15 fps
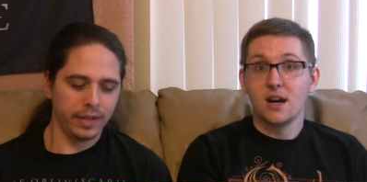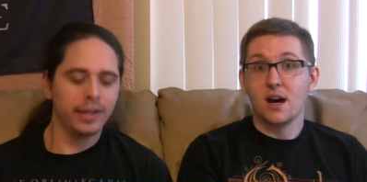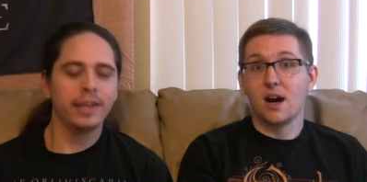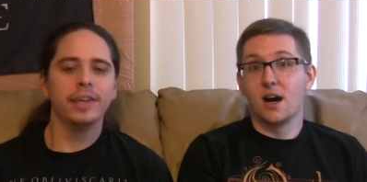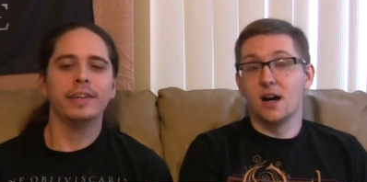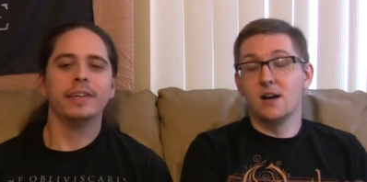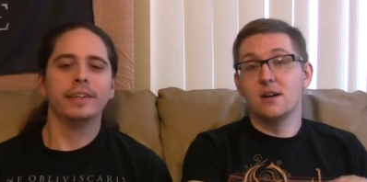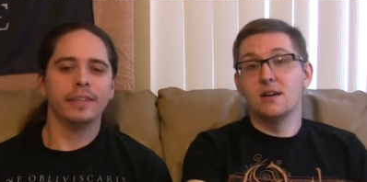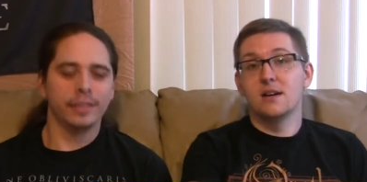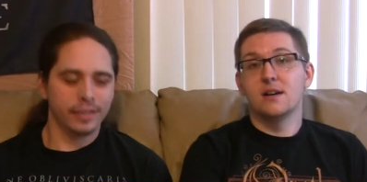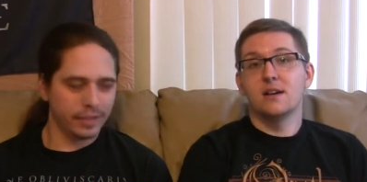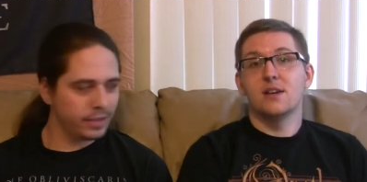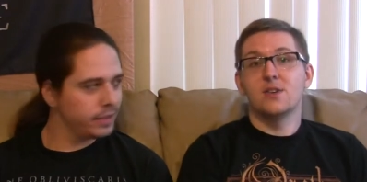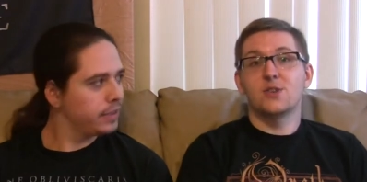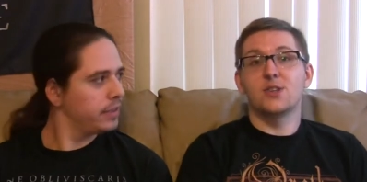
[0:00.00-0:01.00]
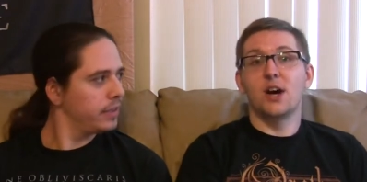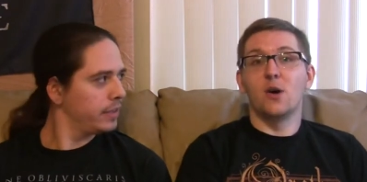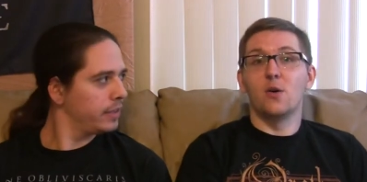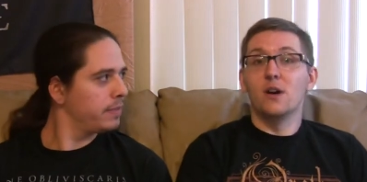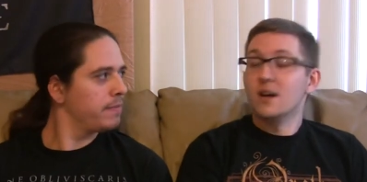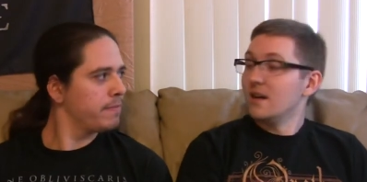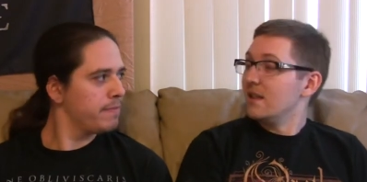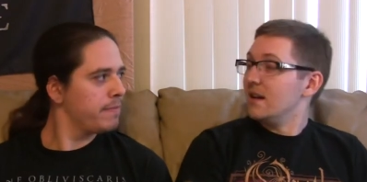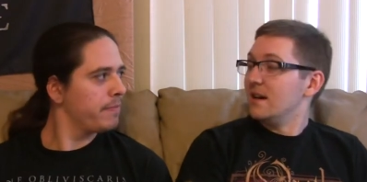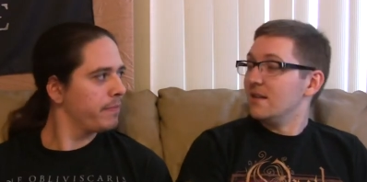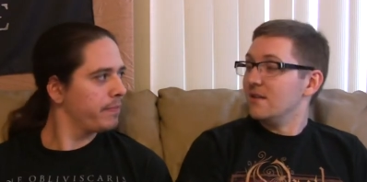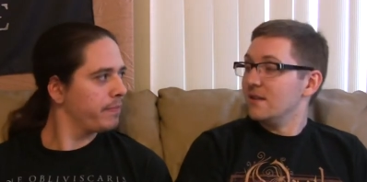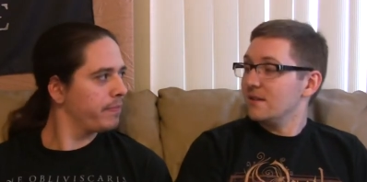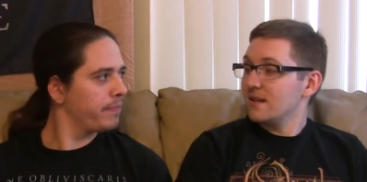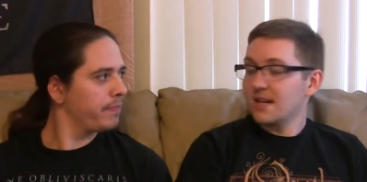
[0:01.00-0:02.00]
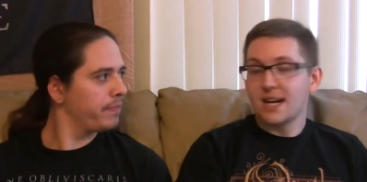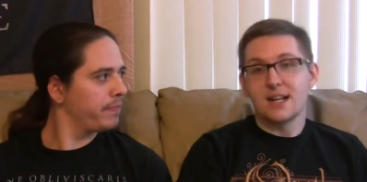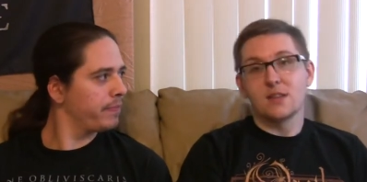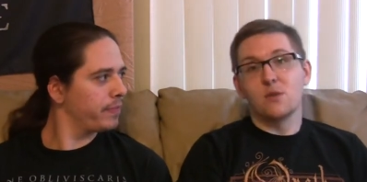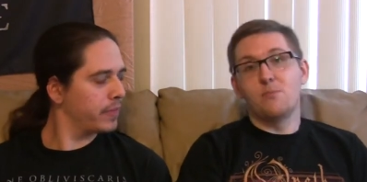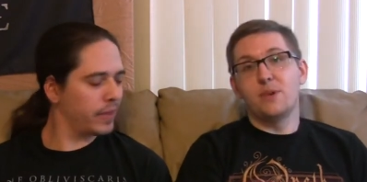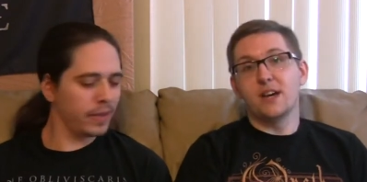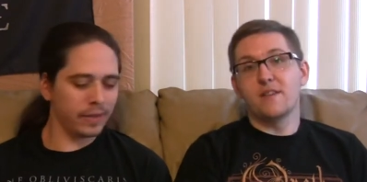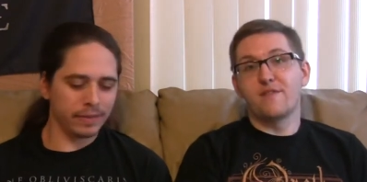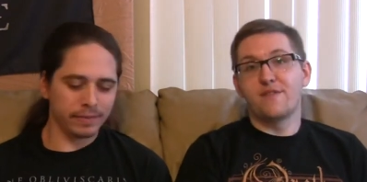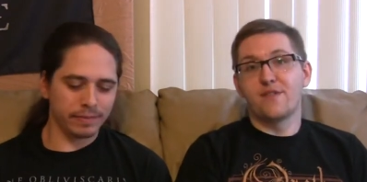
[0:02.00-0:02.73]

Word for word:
Speaker 1: Uh, so, the, the, kind of the big